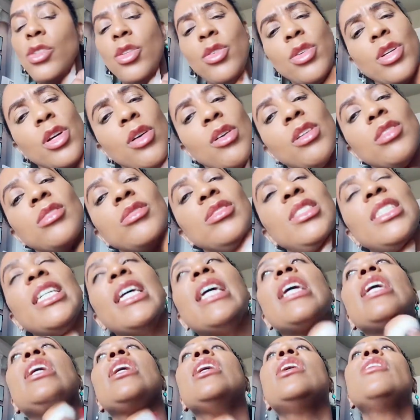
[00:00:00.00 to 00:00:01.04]
Do your own
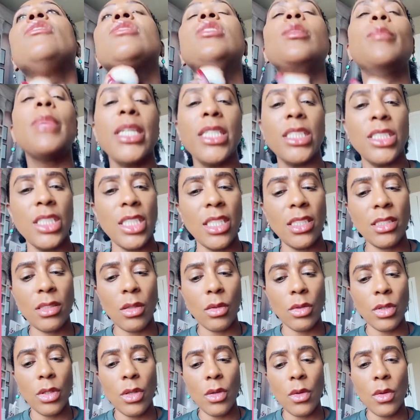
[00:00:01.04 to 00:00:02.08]
thing. If somebody
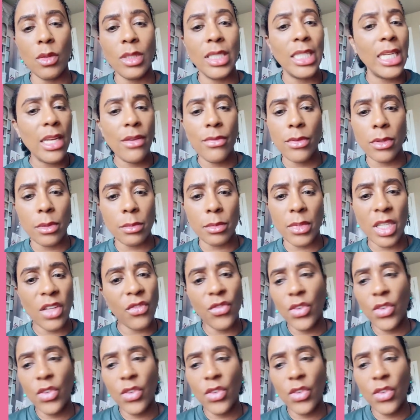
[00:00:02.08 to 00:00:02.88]
cheats on you, leave them.